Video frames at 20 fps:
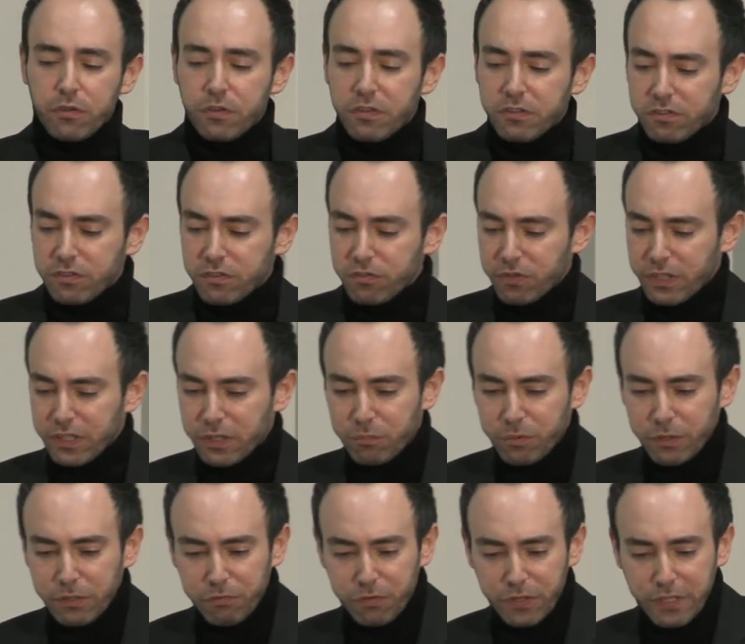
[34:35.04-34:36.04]
So this is very
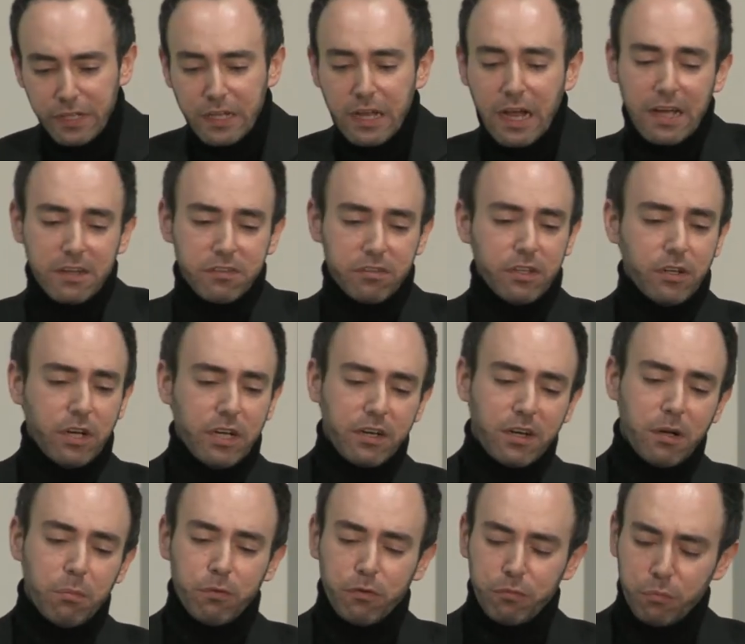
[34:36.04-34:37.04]
briefly. I actually had a
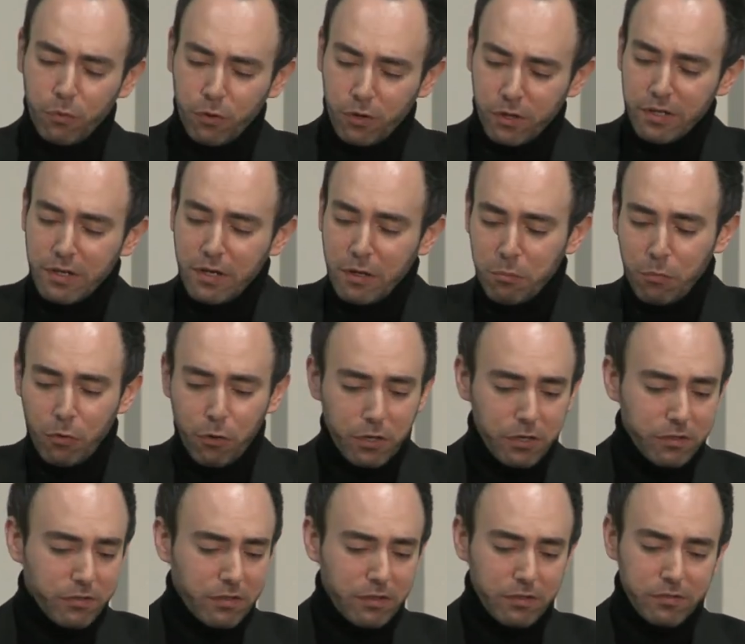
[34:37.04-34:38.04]
couple of more
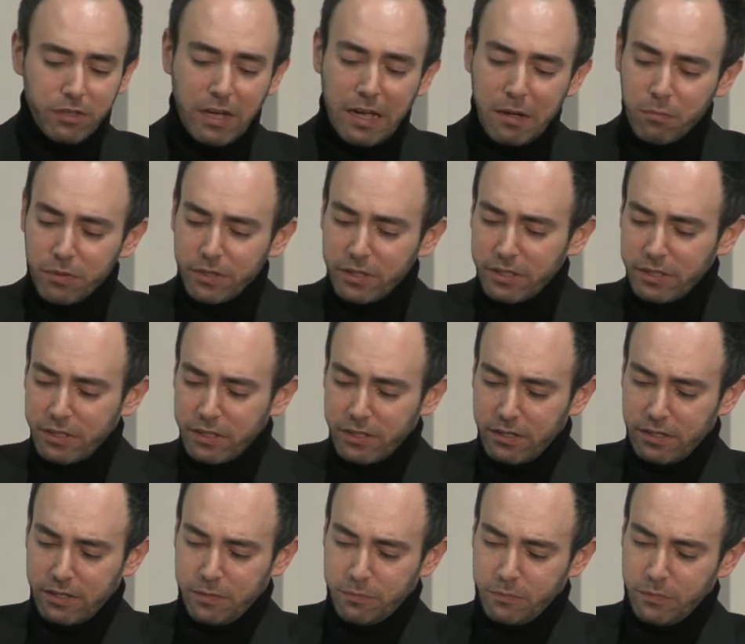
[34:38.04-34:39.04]
timely,
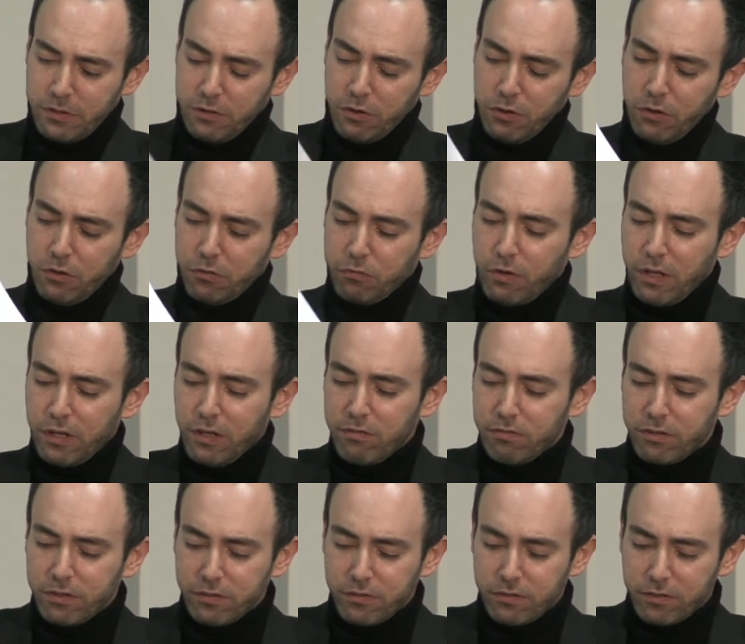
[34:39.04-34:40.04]

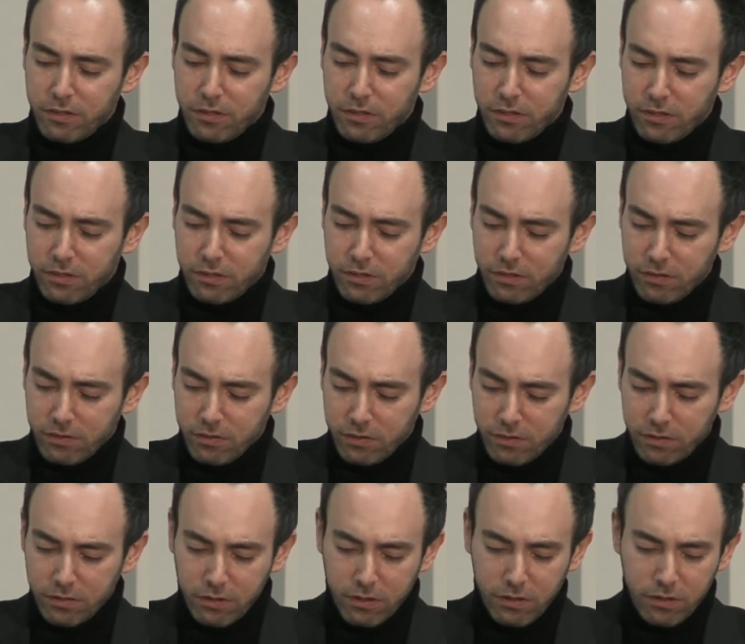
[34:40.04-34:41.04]
relevant
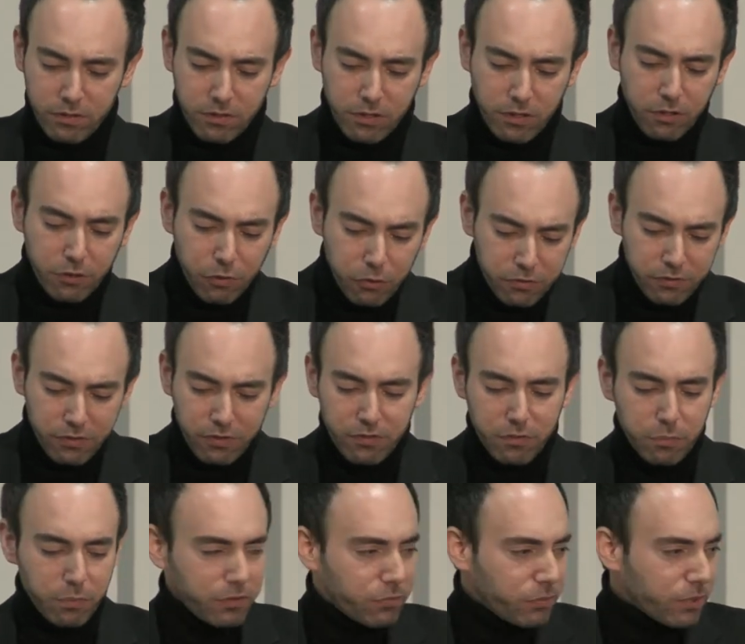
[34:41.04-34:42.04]

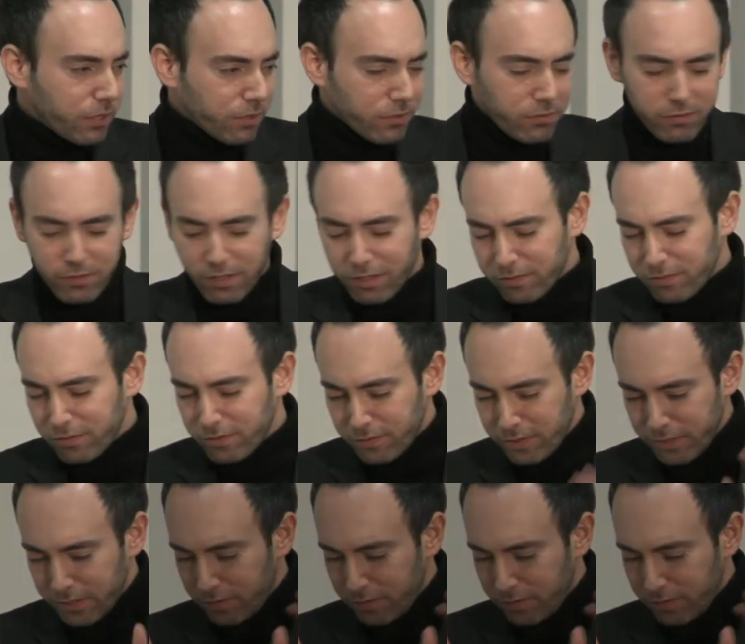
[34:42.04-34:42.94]
conclusions, but we can discuss this